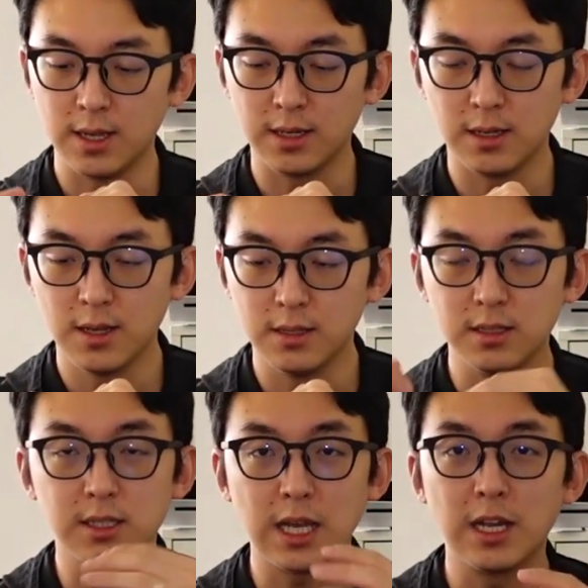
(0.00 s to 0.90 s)
and
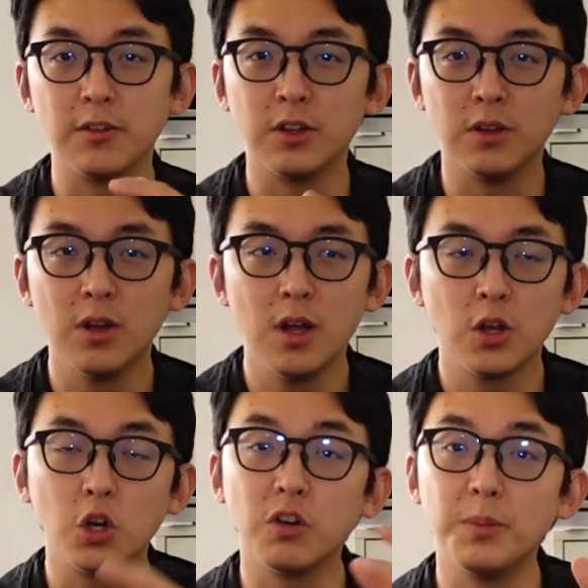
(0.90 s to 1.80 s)
this is kind of the Coda